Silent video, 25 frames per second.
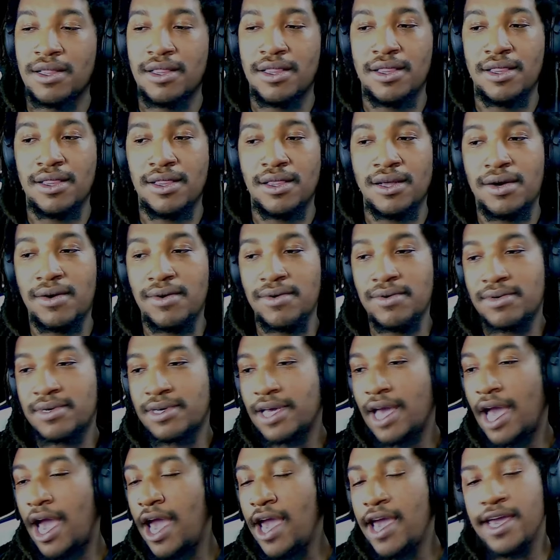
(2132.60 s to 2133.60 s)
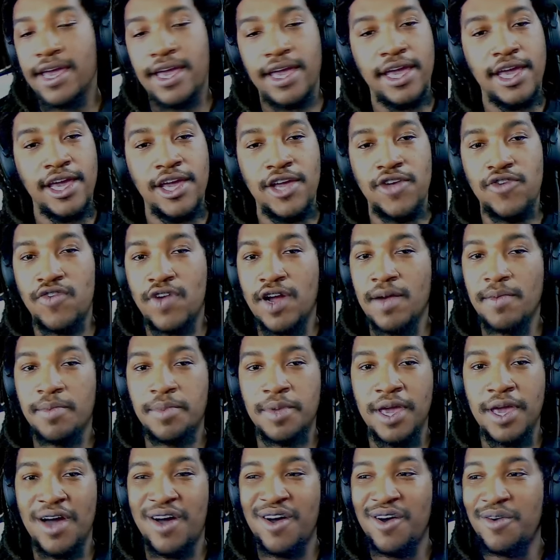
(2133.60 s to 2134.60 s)
Okay, he ain't
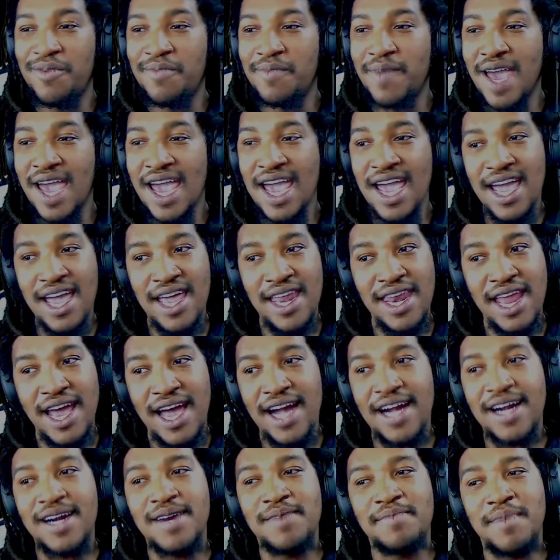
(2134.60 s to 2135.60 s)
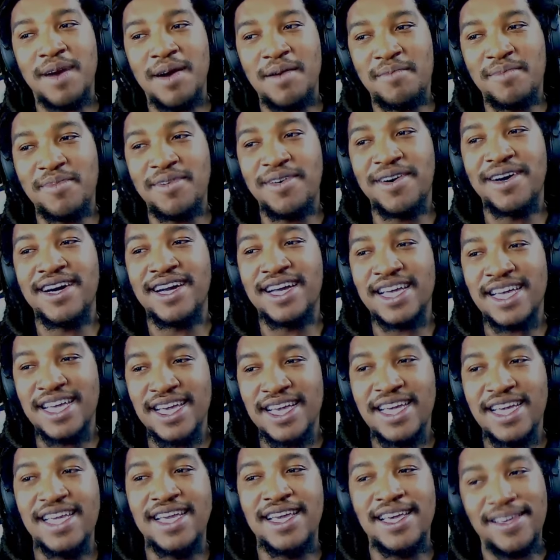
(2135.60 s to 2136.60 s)
grumpy old man now, cause my boy,
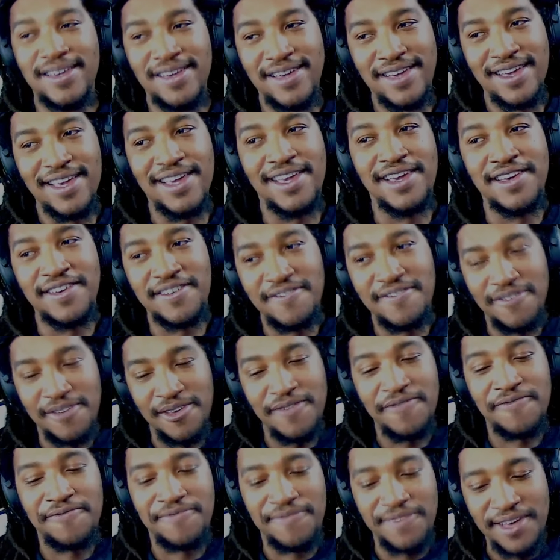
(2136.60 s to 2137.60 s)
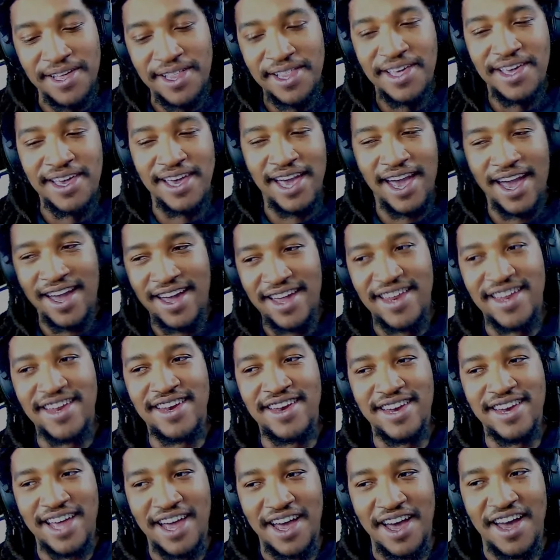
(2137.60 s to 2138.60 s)
he affiliated
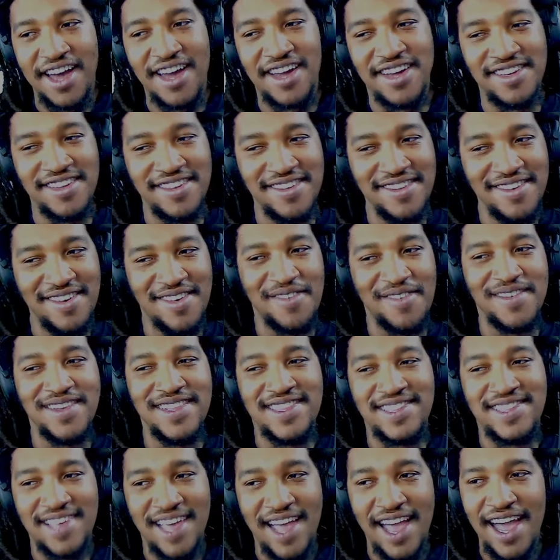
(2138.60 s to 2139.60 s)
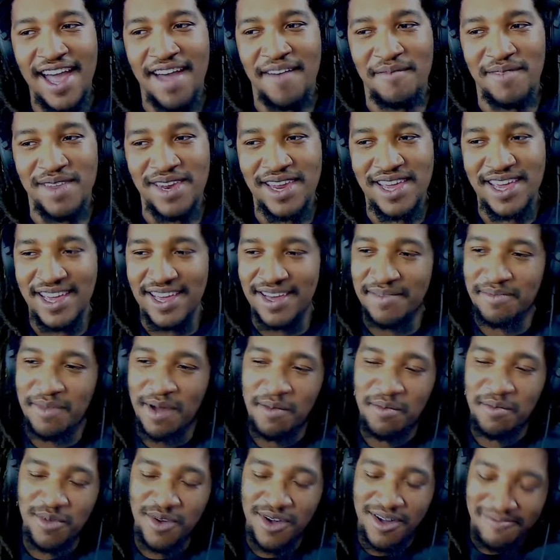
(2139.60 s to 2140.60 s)
now. You know what time it is. My
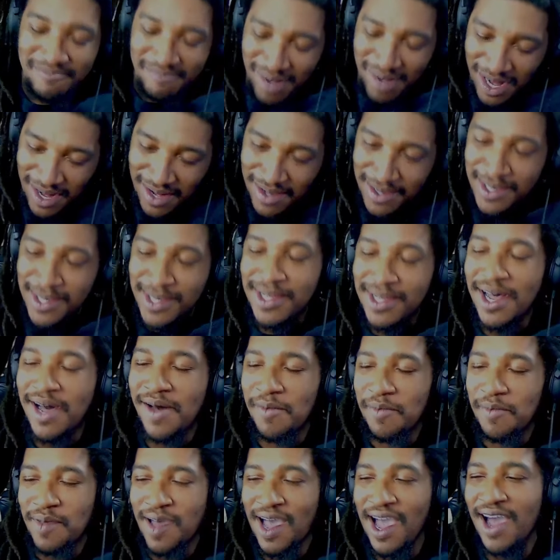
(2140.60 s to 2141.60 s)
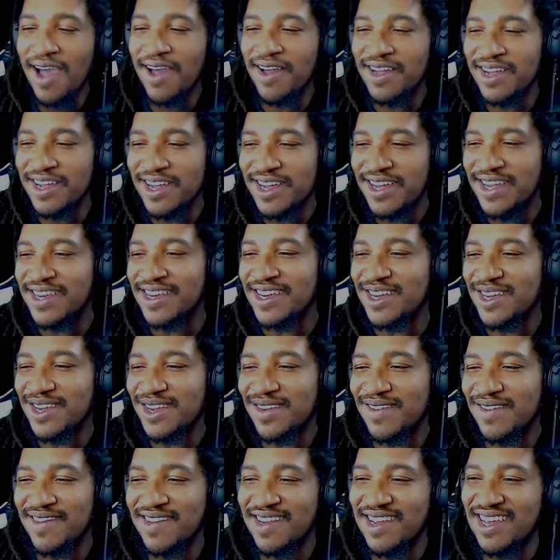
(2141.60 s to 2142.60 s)
boy bossed up out here in the
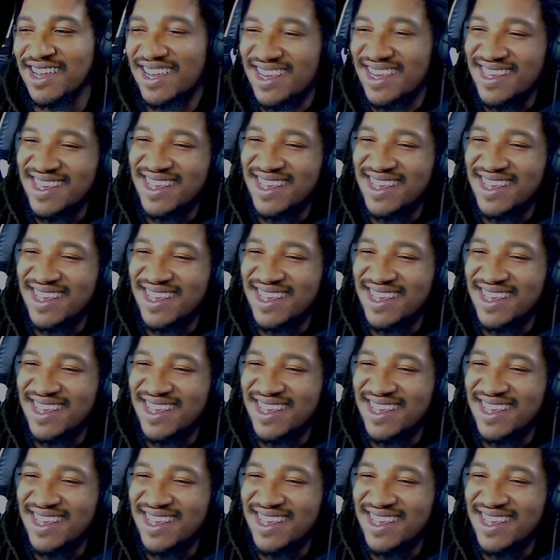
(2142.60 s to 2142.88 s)
street.